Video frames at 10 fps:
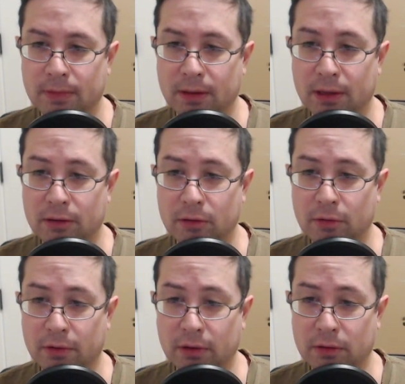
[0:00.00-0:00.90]

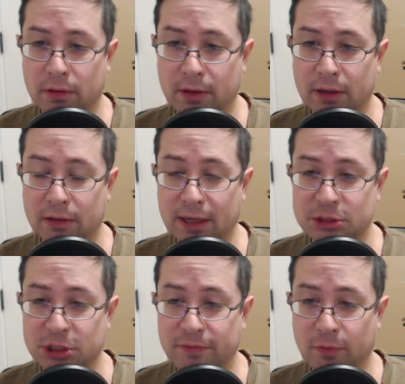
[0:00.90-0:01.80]
Because knight
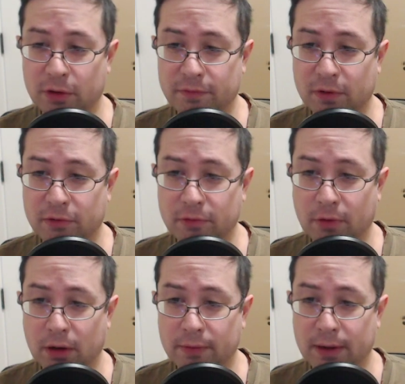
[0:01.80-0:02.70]
g4 is very
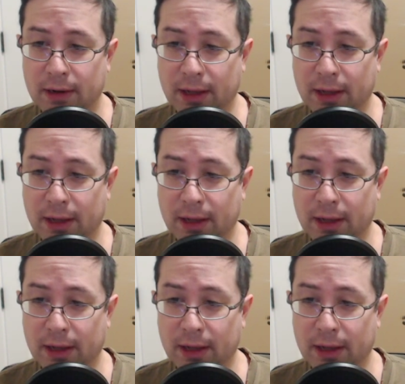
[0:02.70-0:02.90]
strong then.